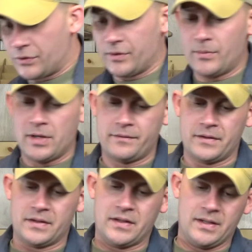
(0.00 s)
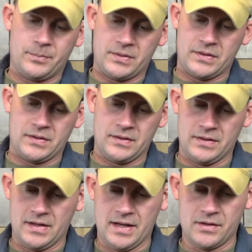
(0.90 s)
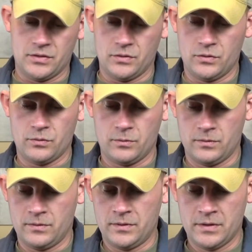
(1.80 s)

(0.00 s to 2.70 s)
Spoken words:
Trim off the tips as usual.